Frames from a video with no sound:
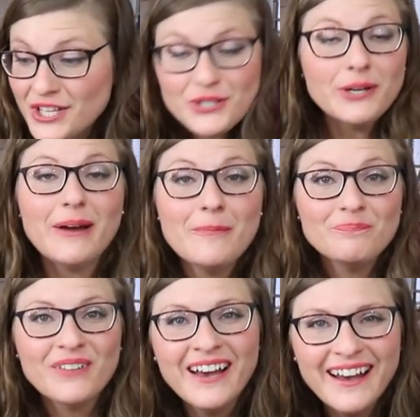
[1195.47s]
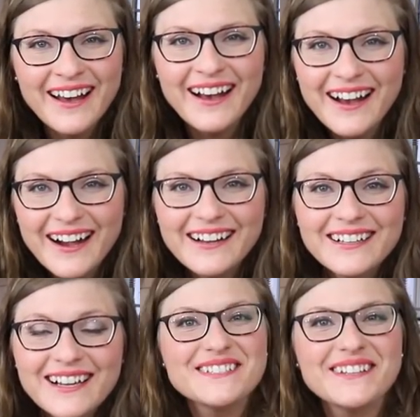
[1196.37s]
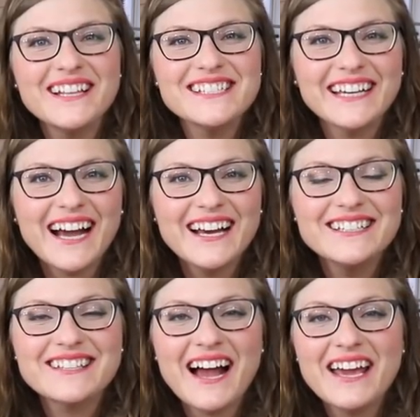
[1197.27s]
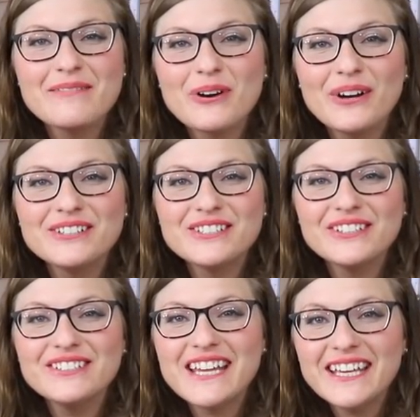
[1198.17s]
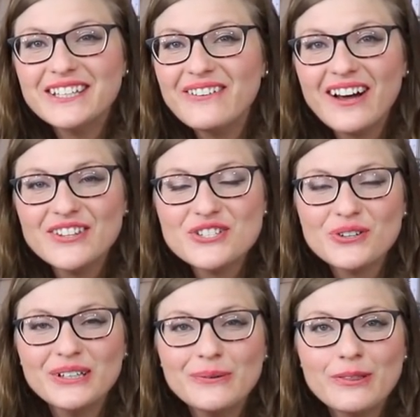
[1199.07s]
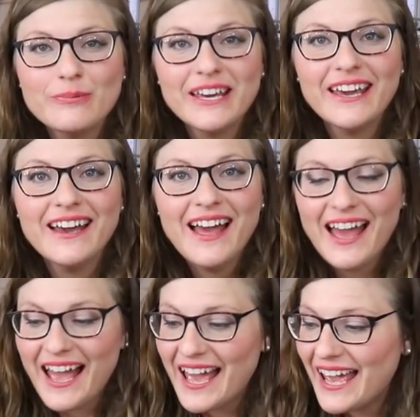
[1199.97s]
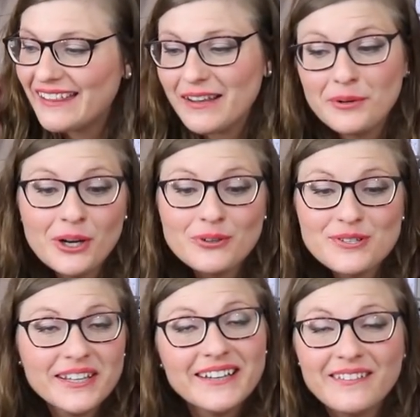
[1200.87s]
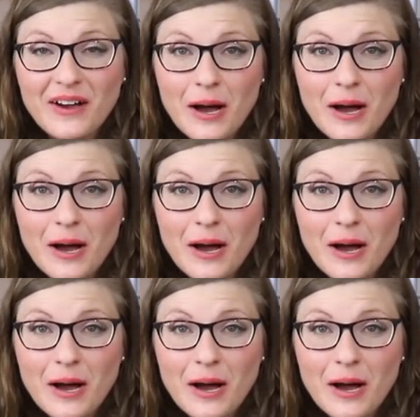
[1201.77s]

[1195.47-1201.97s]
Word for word: So anyway, so that's it guys. I am going to take you on this journey with me, and let me know what you think in the